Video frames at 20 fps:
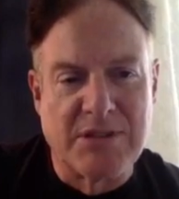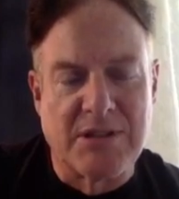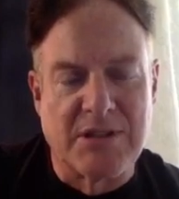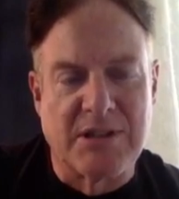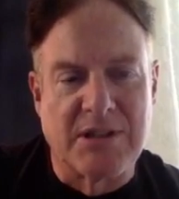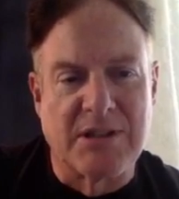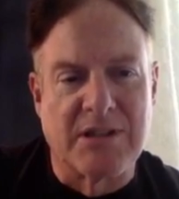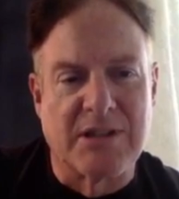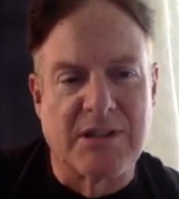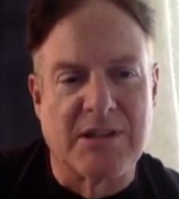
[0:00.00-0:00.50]

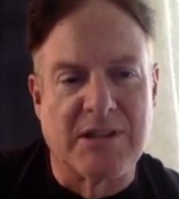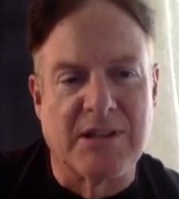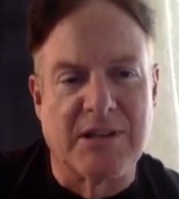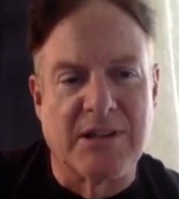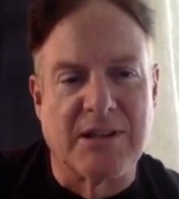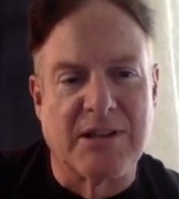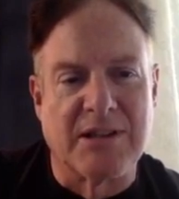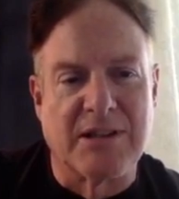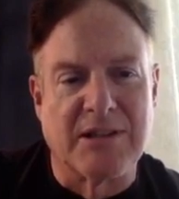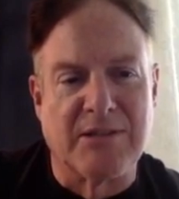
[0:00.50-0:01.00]

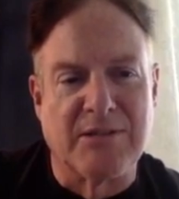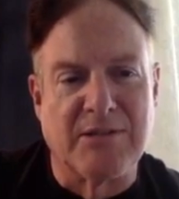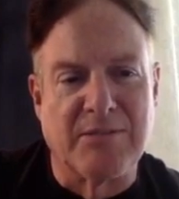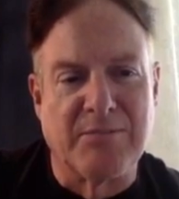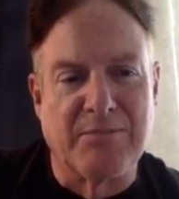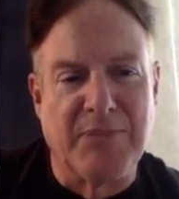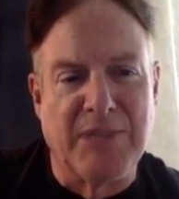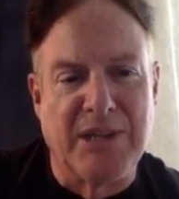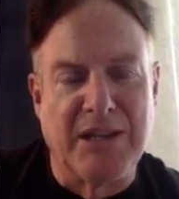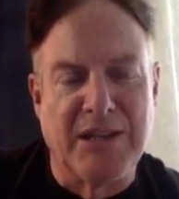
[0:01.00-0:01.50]
It can
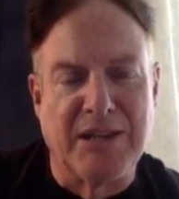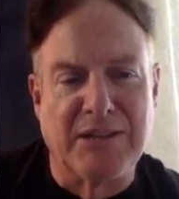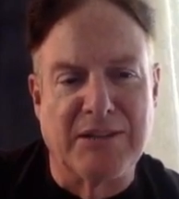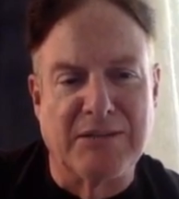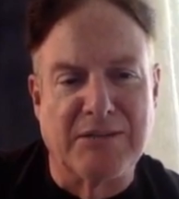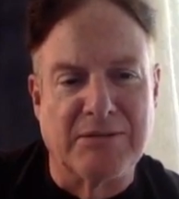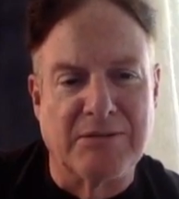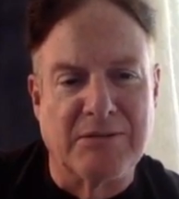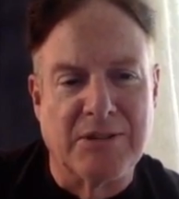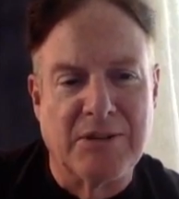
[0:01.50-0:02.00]

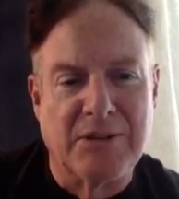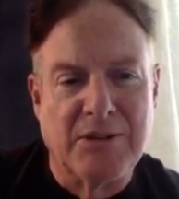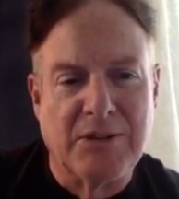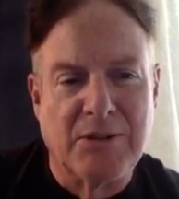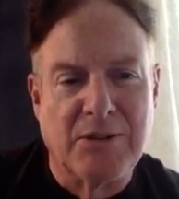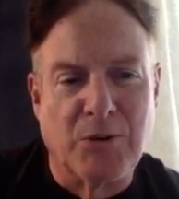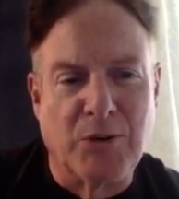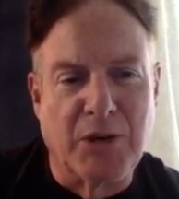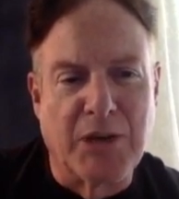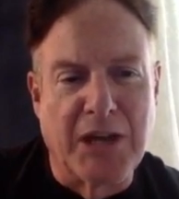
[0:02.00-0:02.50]
mean
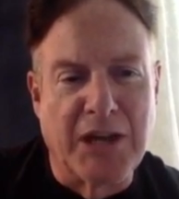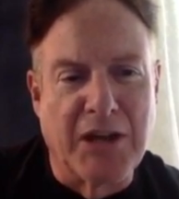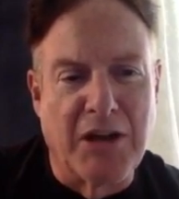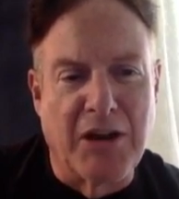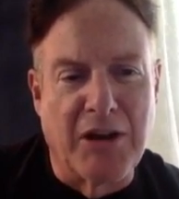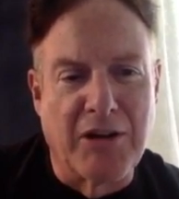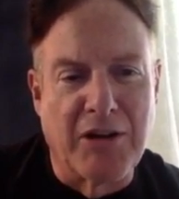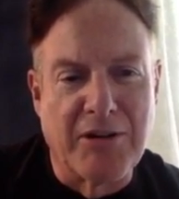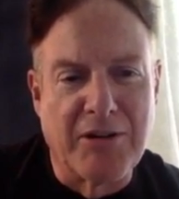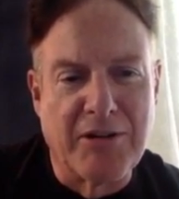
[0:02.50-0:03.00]
working
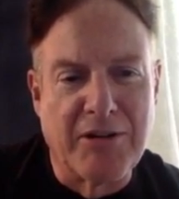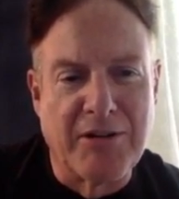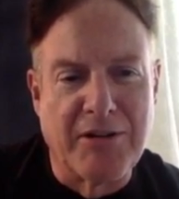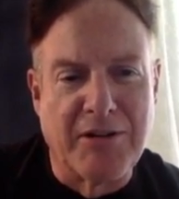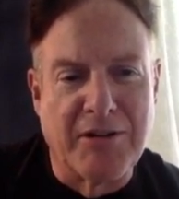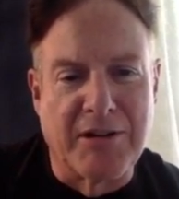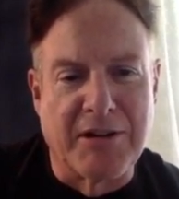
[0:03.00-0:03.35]
harder.